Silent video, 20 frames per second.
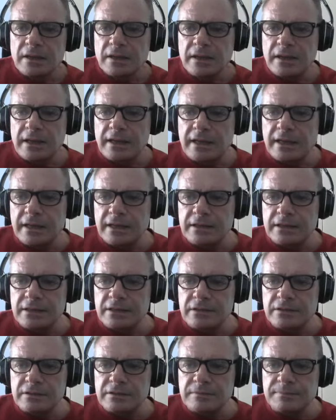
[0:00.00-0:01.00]
and
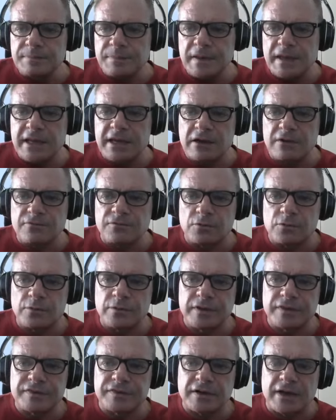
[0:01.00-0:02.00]
be careful
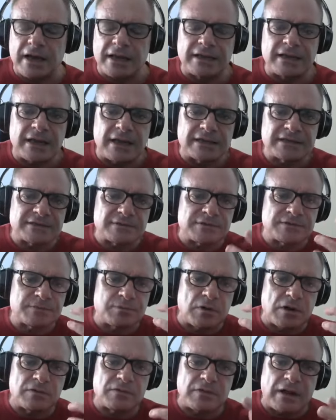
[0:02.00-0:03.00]
with. The, I guess
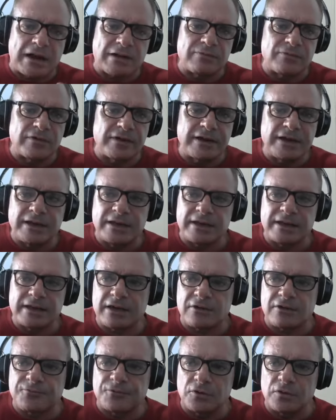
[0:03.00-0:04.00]
what I'm reading.
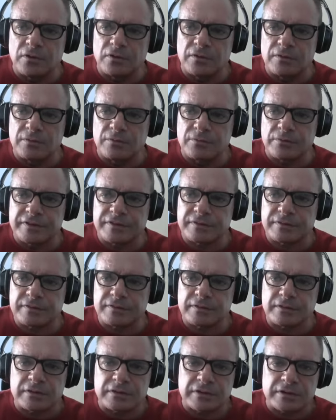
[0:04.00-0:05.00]
Careful with
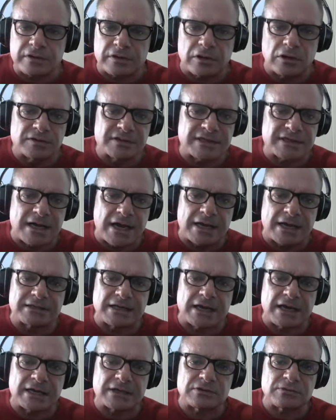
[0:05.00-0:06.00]
close
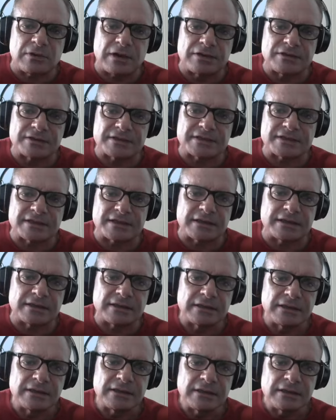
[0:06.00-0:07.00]
contact while this thing
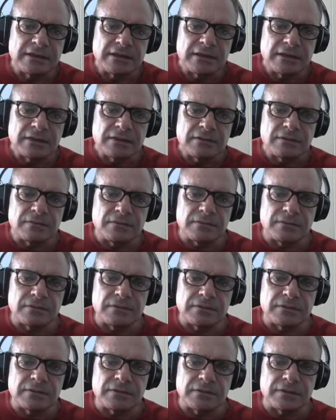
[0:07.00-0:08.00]

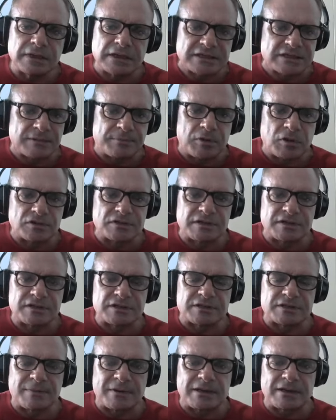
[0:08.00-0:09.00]
is supposedly
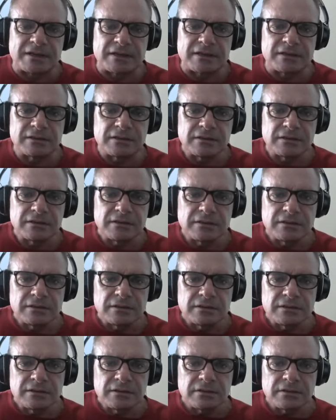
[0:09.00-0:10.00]
spreading.
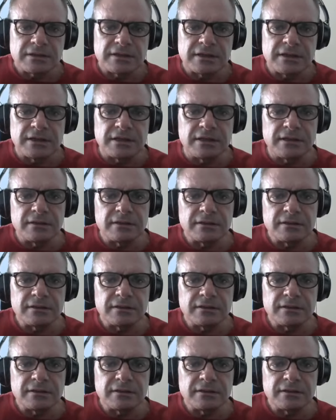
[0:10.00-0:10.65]
Okay?